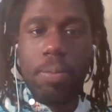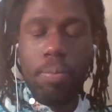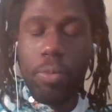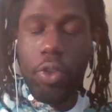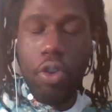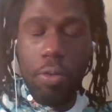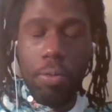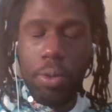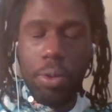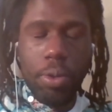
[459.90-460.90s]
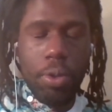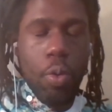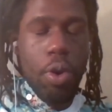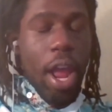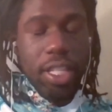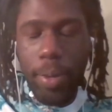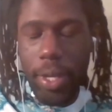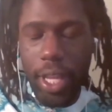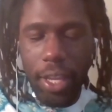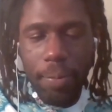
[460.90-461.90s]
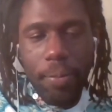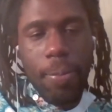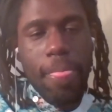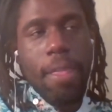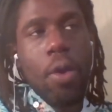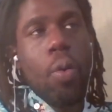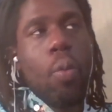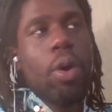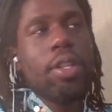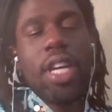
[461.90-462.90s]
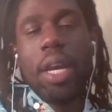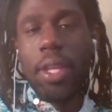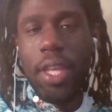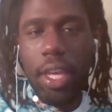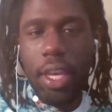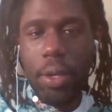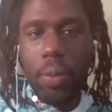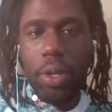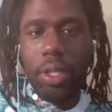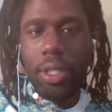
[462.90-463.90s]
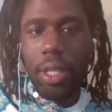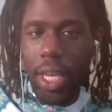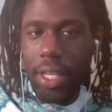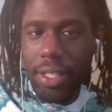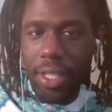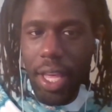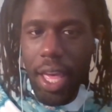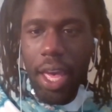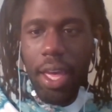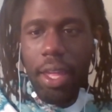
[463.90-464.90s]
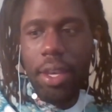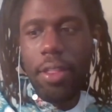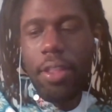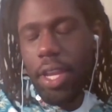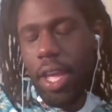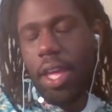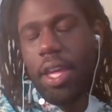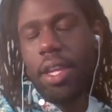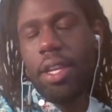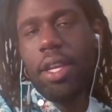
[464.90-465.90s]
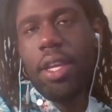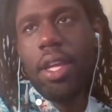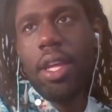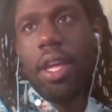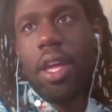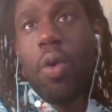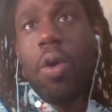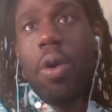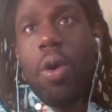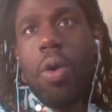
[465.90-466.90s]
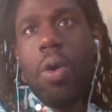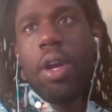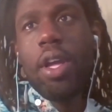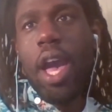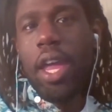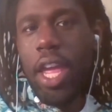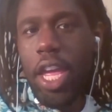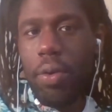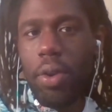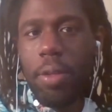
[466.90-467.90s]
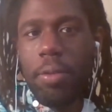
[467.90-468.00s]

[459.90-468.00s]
You're you are not to be late." One time the kid was late, and the dad got angry.